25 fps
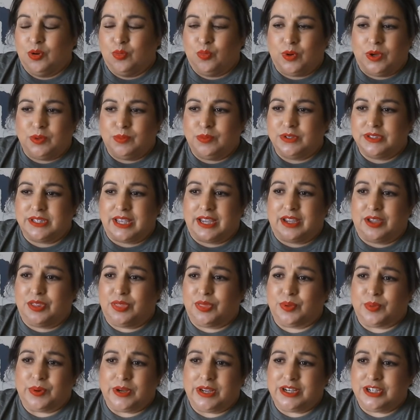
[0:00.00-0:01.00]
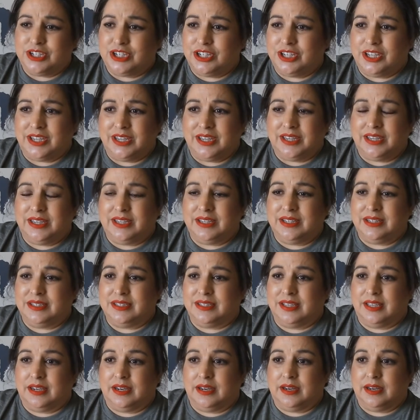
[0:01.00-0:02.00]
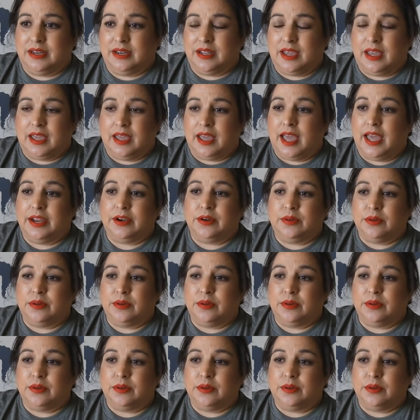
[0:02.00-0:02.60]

one was like a three cheese and I,